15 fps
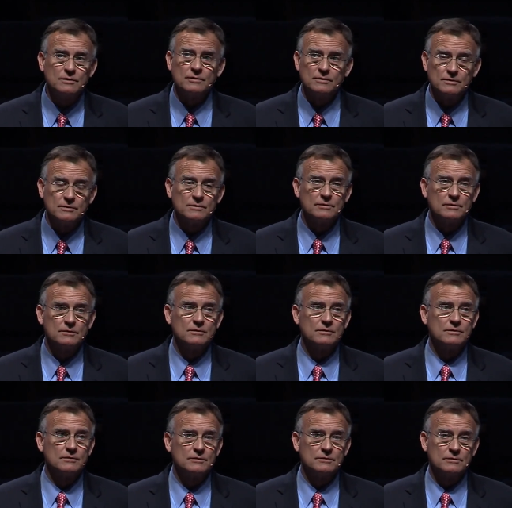
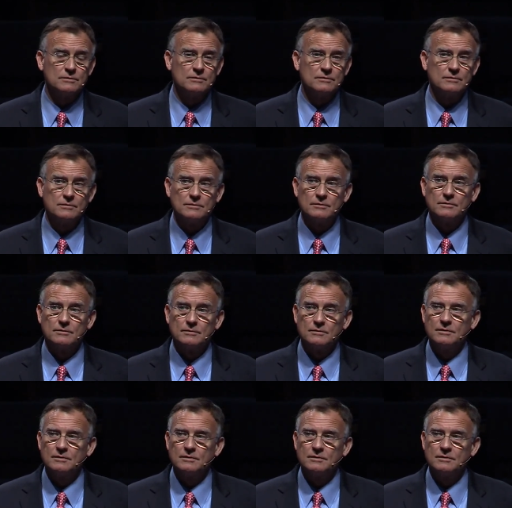(no one is talking)